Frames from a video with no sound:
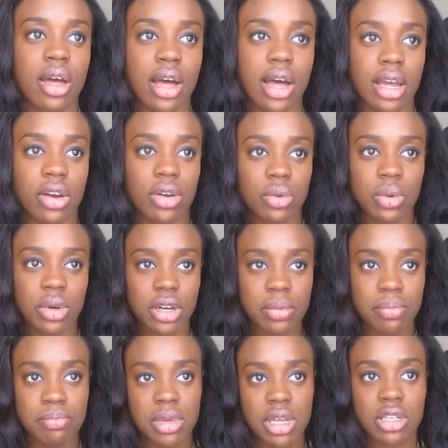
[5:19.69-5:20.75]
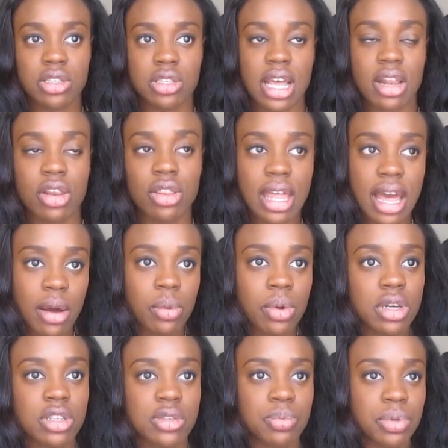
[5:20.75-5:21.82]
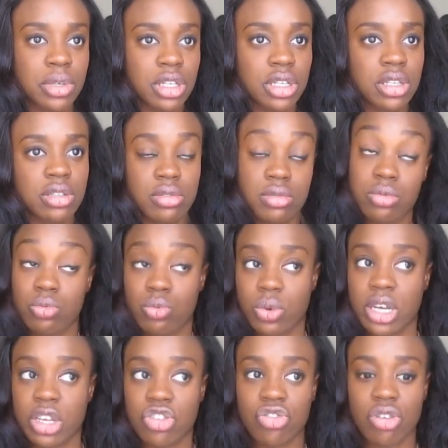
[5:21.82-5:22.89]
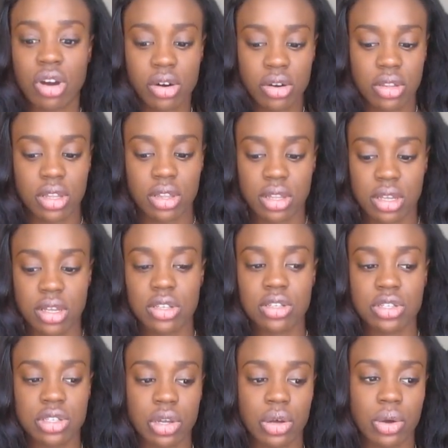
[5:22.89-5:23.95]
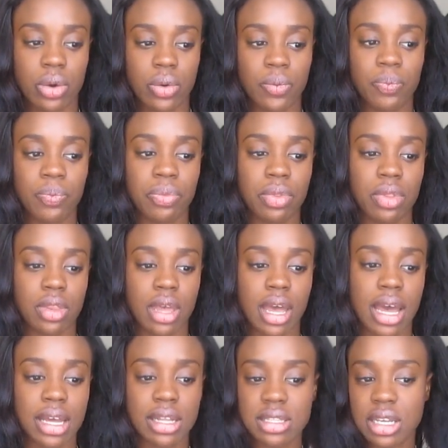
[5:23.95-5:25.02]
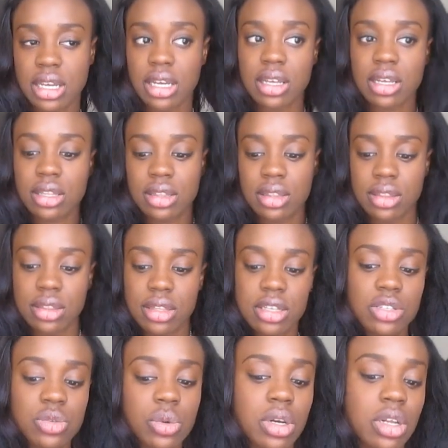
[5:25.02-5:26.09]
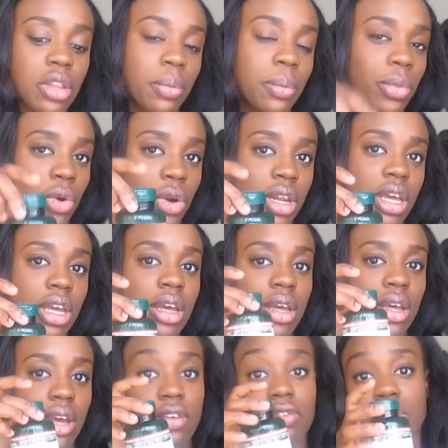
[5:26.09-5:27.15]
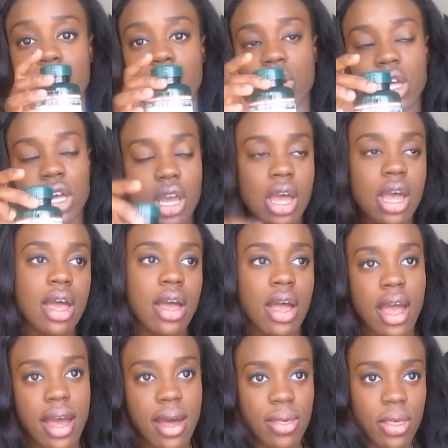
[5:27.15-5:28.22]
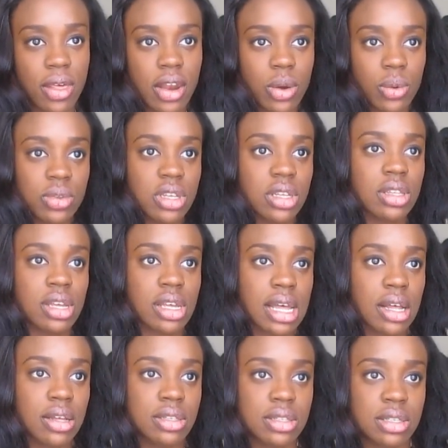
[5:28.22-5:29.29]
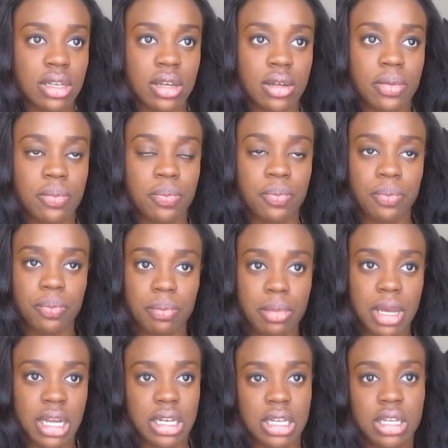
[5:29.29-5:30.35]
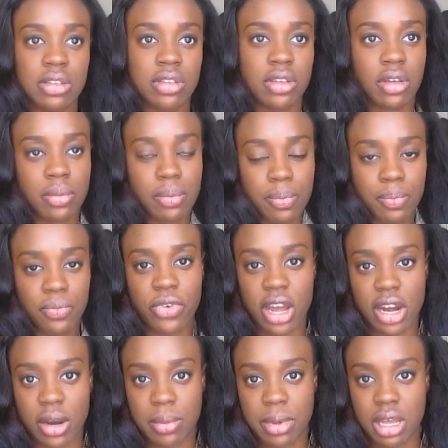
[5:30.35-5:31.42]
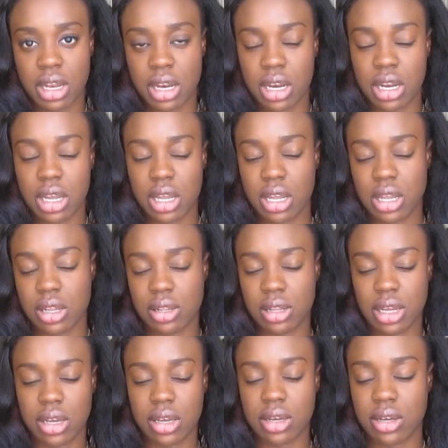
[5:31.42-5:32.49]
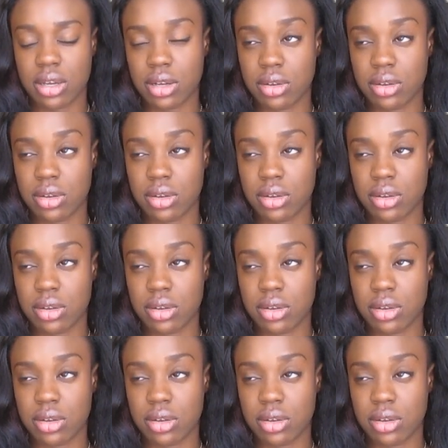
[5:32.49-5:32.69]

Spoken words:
I don't want to mix, and that one is pretty way stronger than this, so I take this one in the morning, every morning, and then I would take the calcium, magnesium, vitamin, like,